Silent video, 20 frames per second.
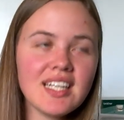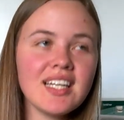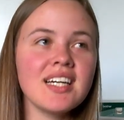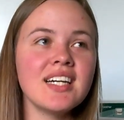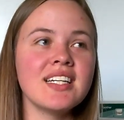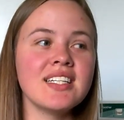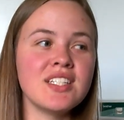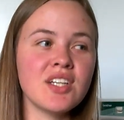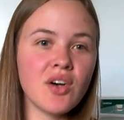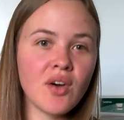
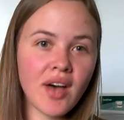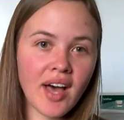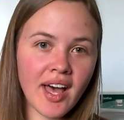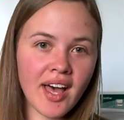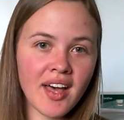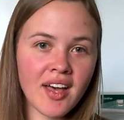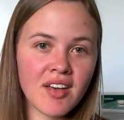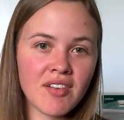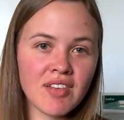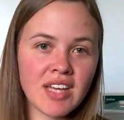I don't
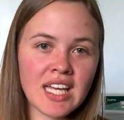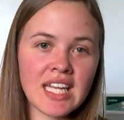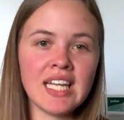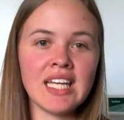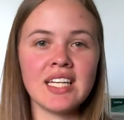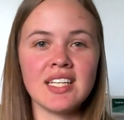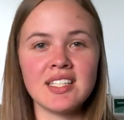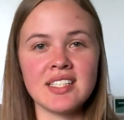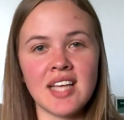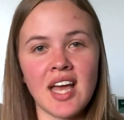have
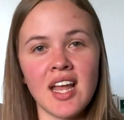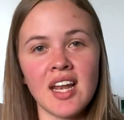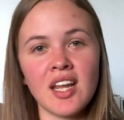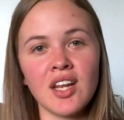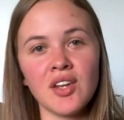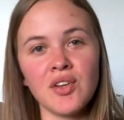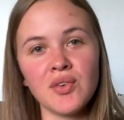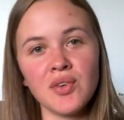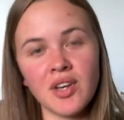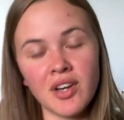any exciting
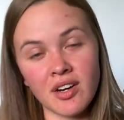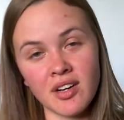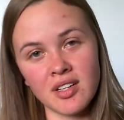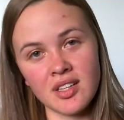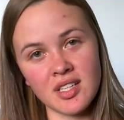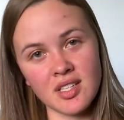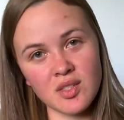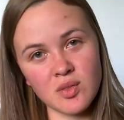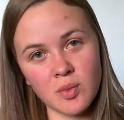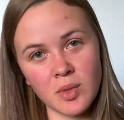new yarn
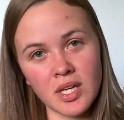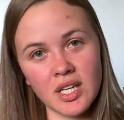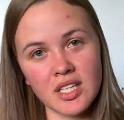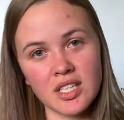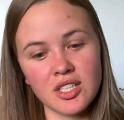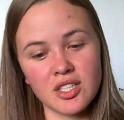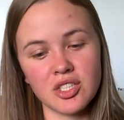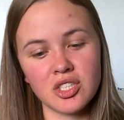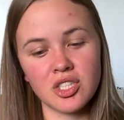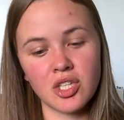this week
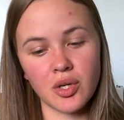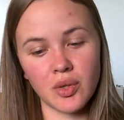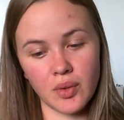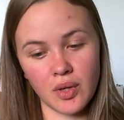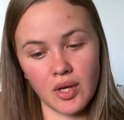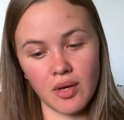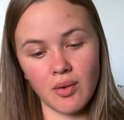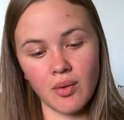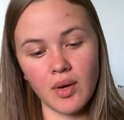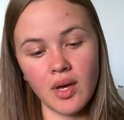to show
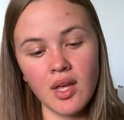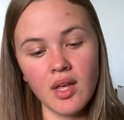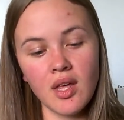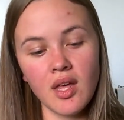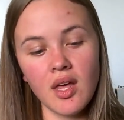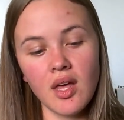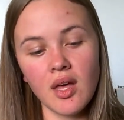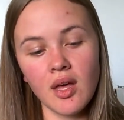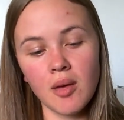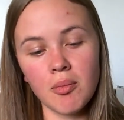you,
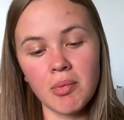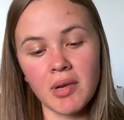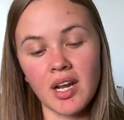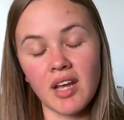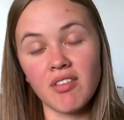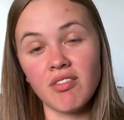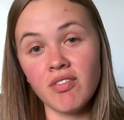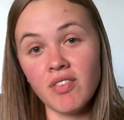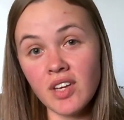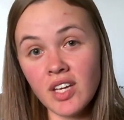but I
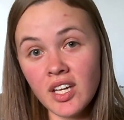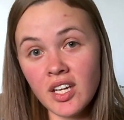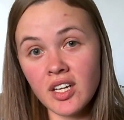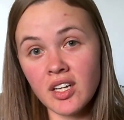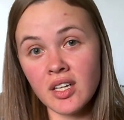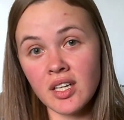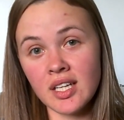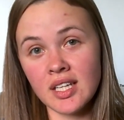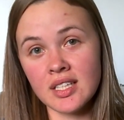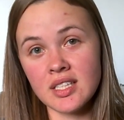
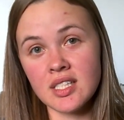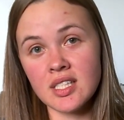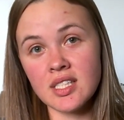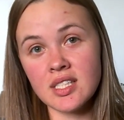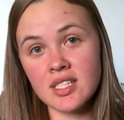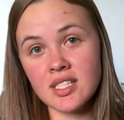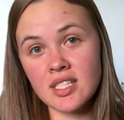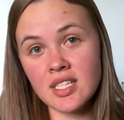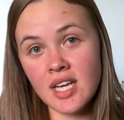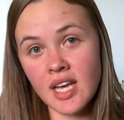figured
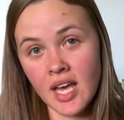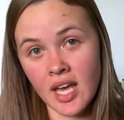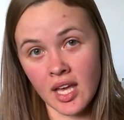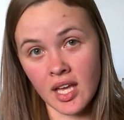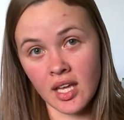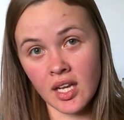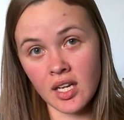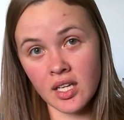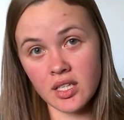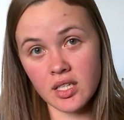
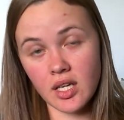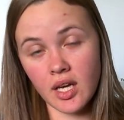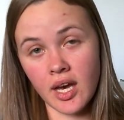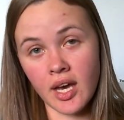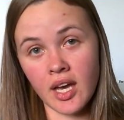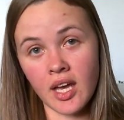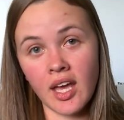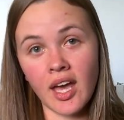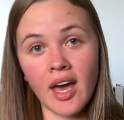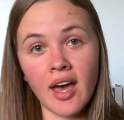instead
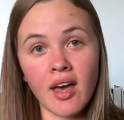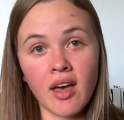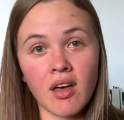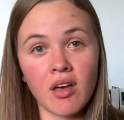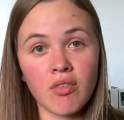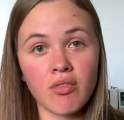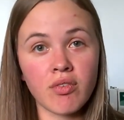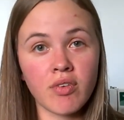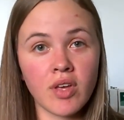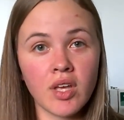I
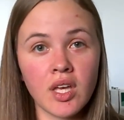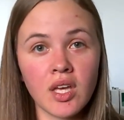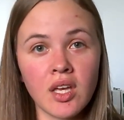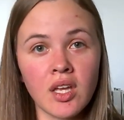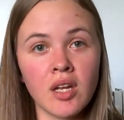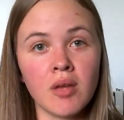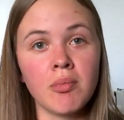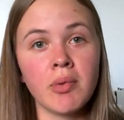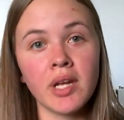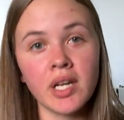have
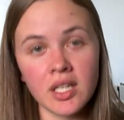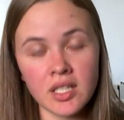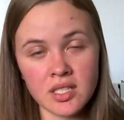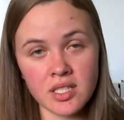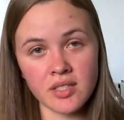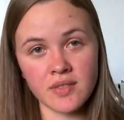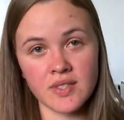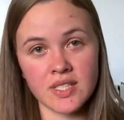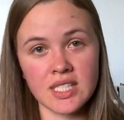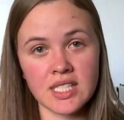an
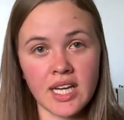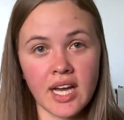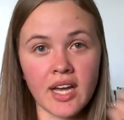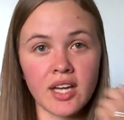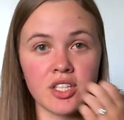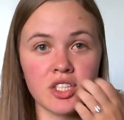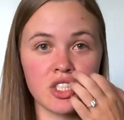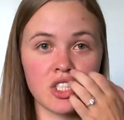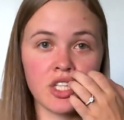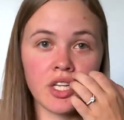abundance of
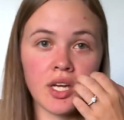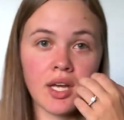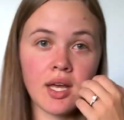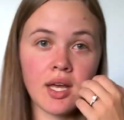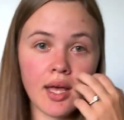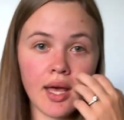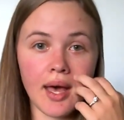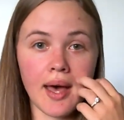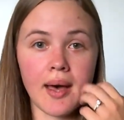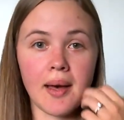stash
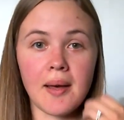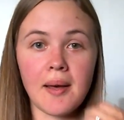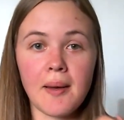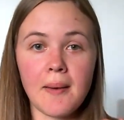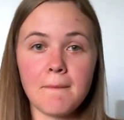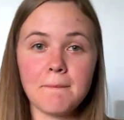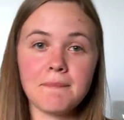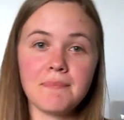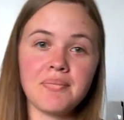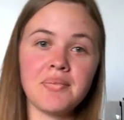
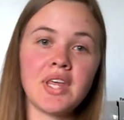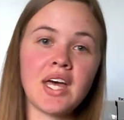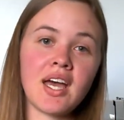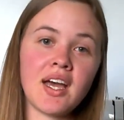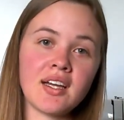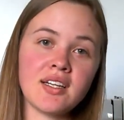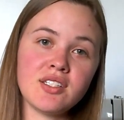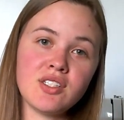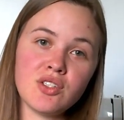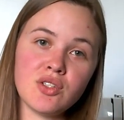that
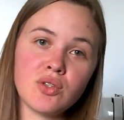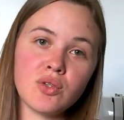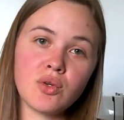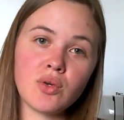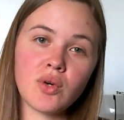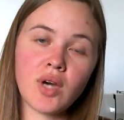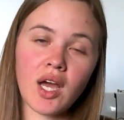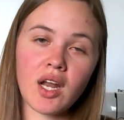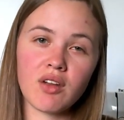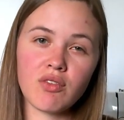I
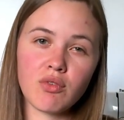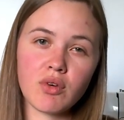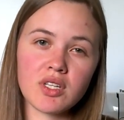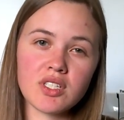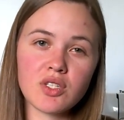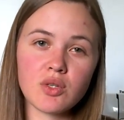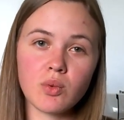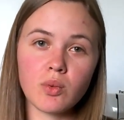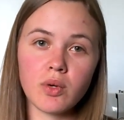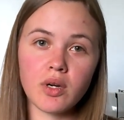do kind of want
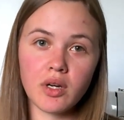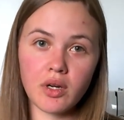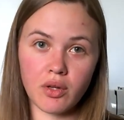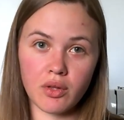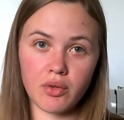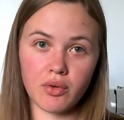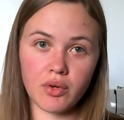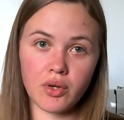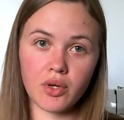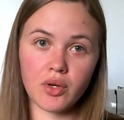to work
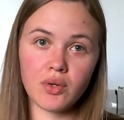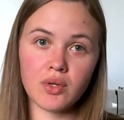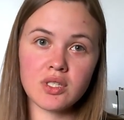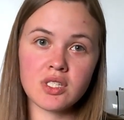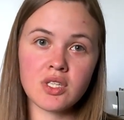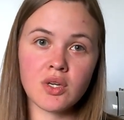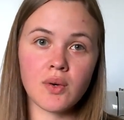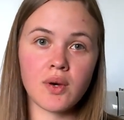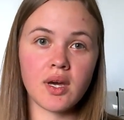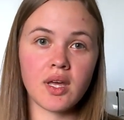through.
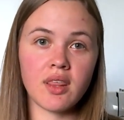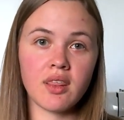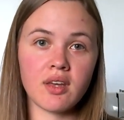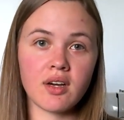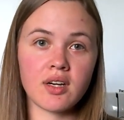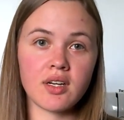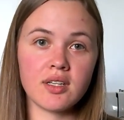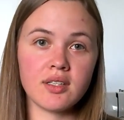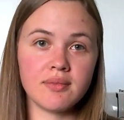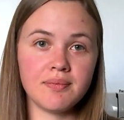So I
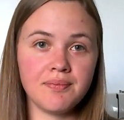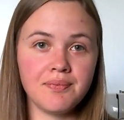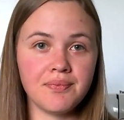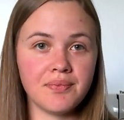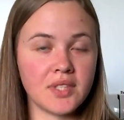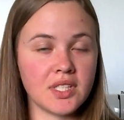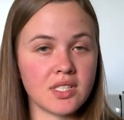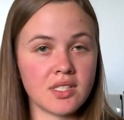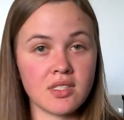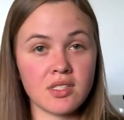thought
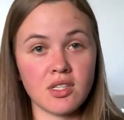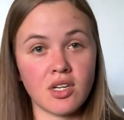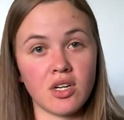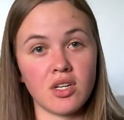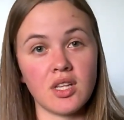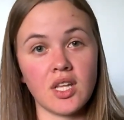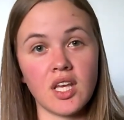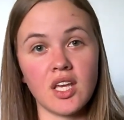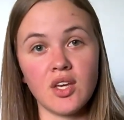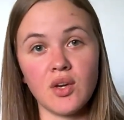this is
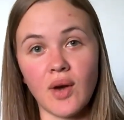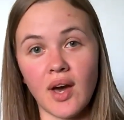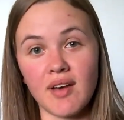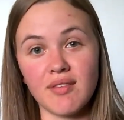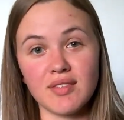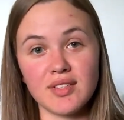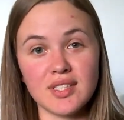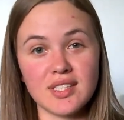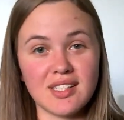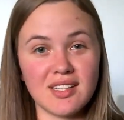yarn that you
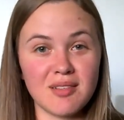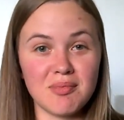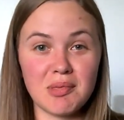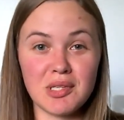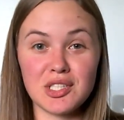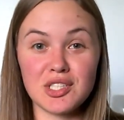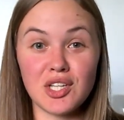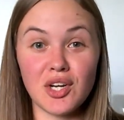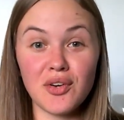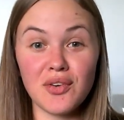haven't seen me
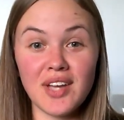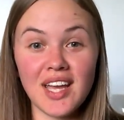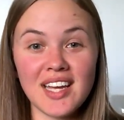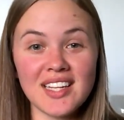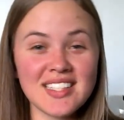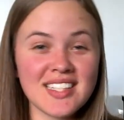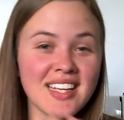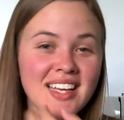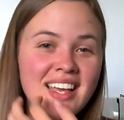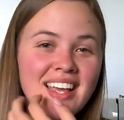show
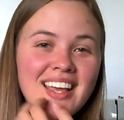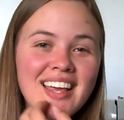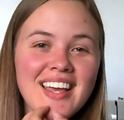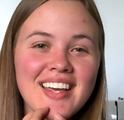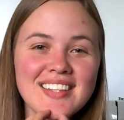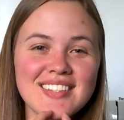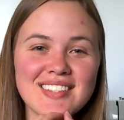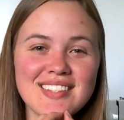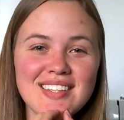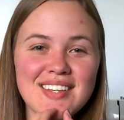yet,
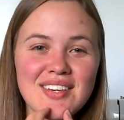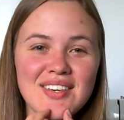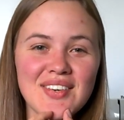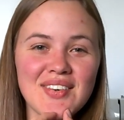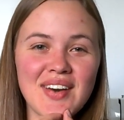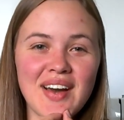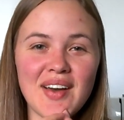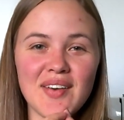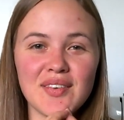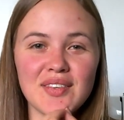and
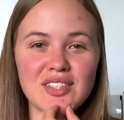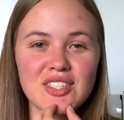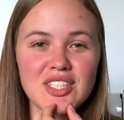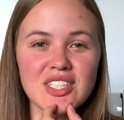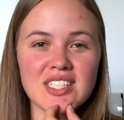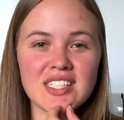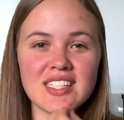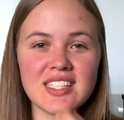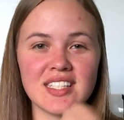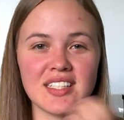so I would
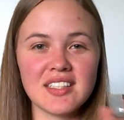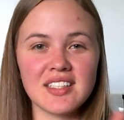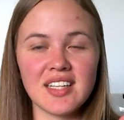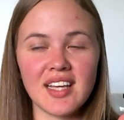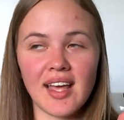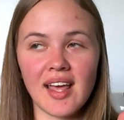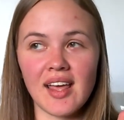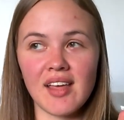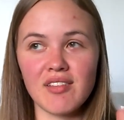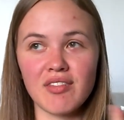just,
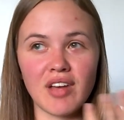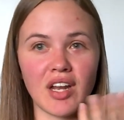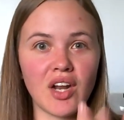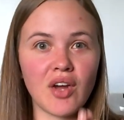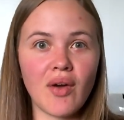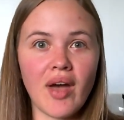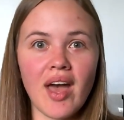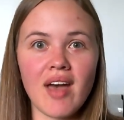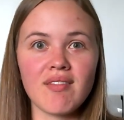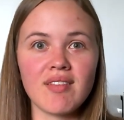if I
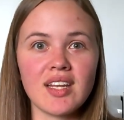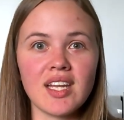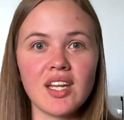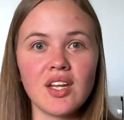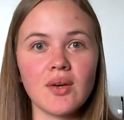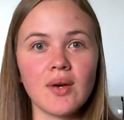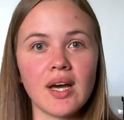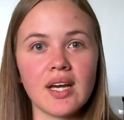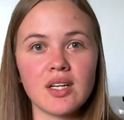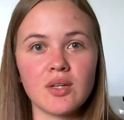don't have any
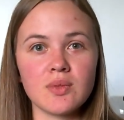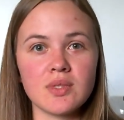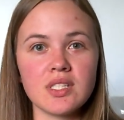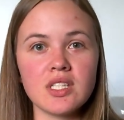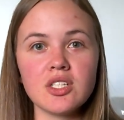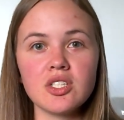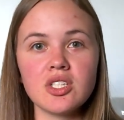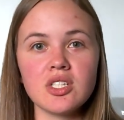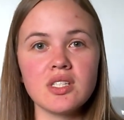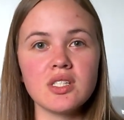new
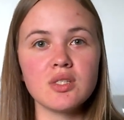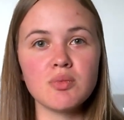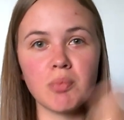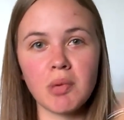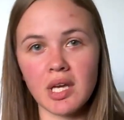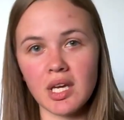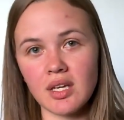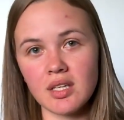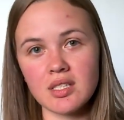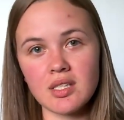acquisitions,
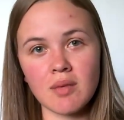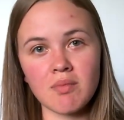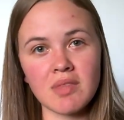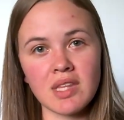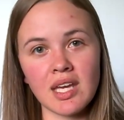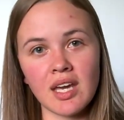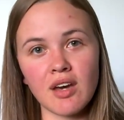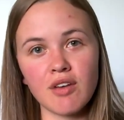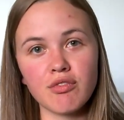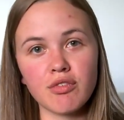pick
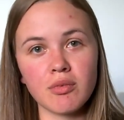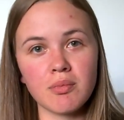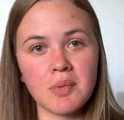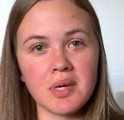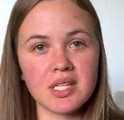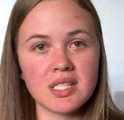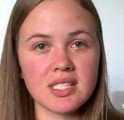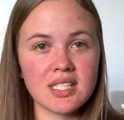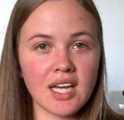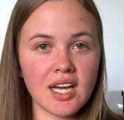something out from
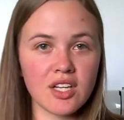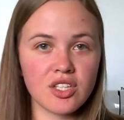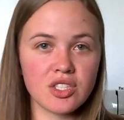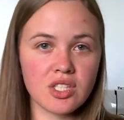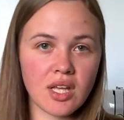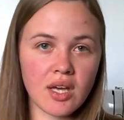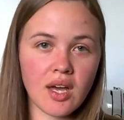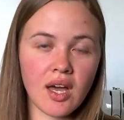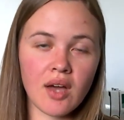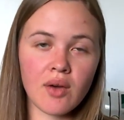my stash
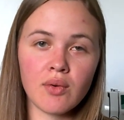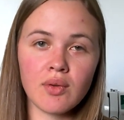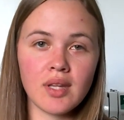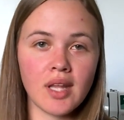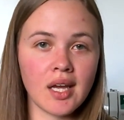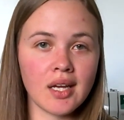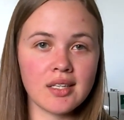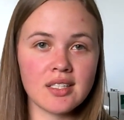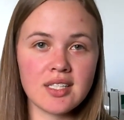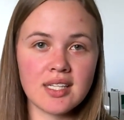that I would
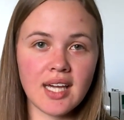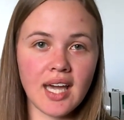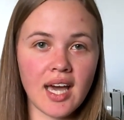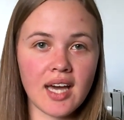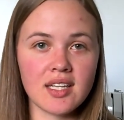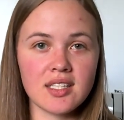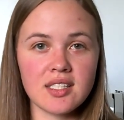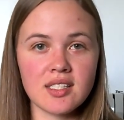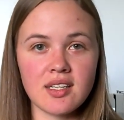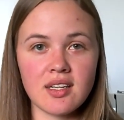like to
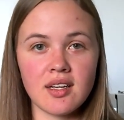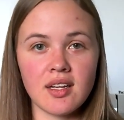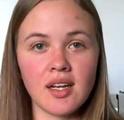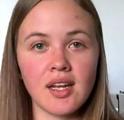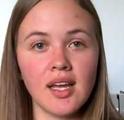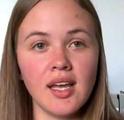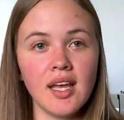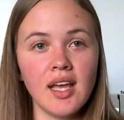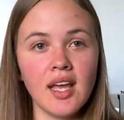cast on